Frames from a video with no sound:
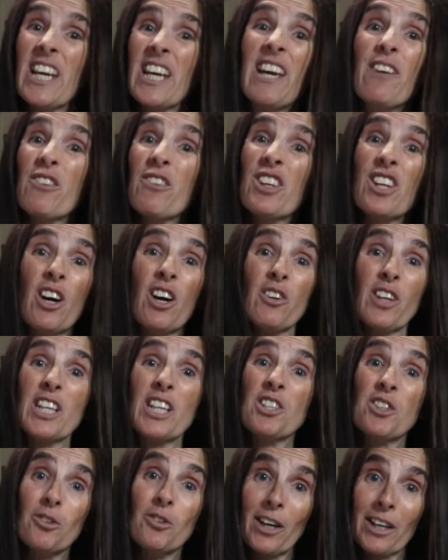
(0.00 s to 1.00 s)
even though they
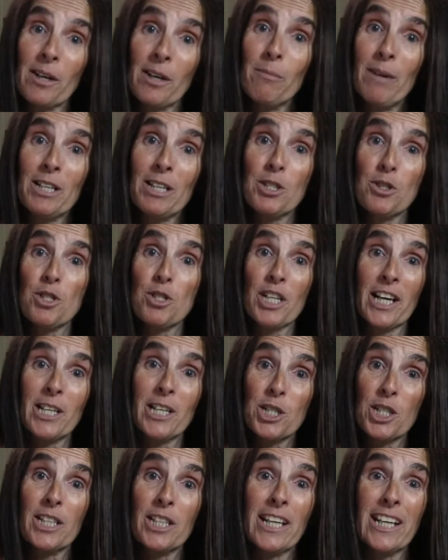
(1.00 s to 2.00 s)
do recommend you
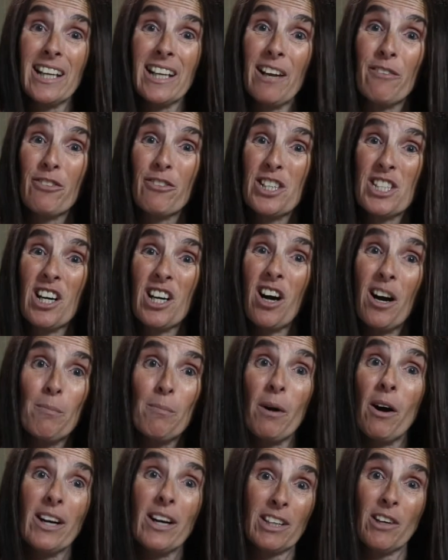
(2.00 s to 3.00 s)
change your needle every time,
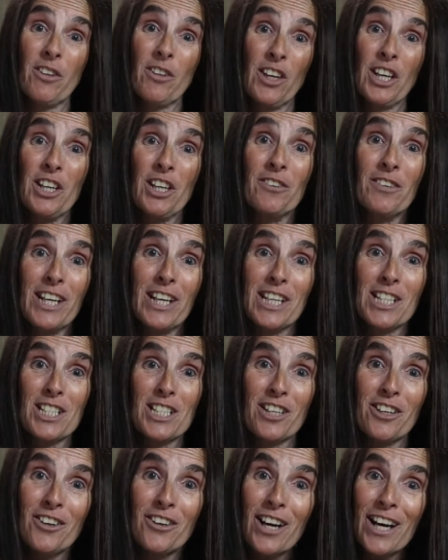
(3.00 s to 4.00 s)
but I don't think you need
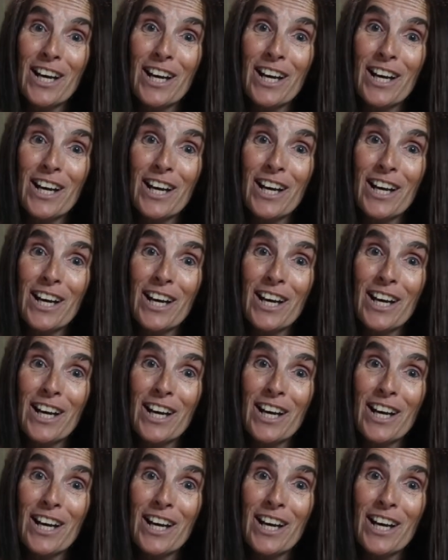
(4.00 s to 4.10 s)
to.